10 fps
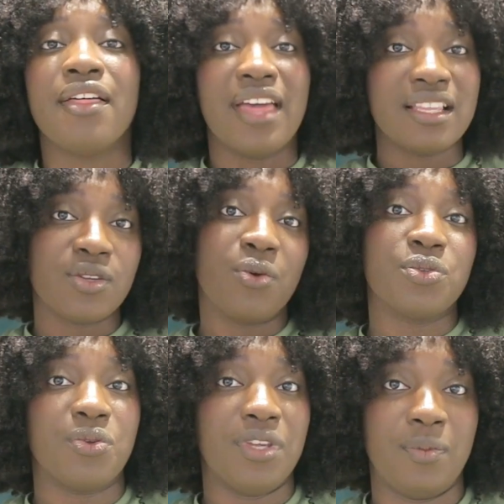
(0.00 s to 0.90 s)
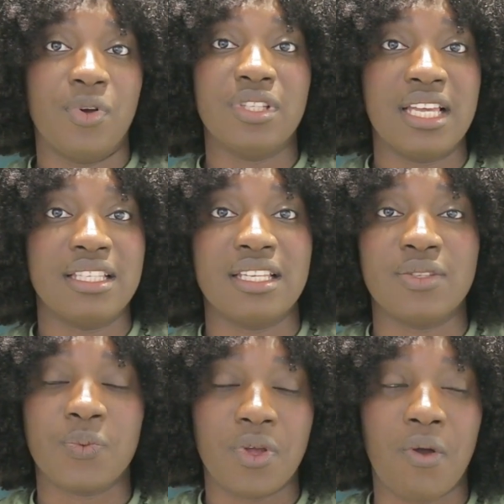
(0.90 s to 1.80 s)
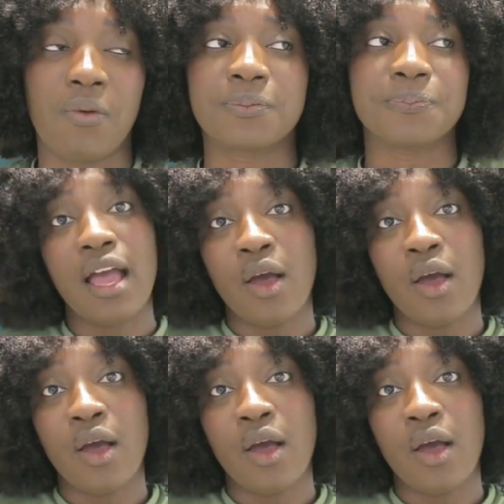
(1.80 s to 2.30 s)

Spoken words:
That's also important as well.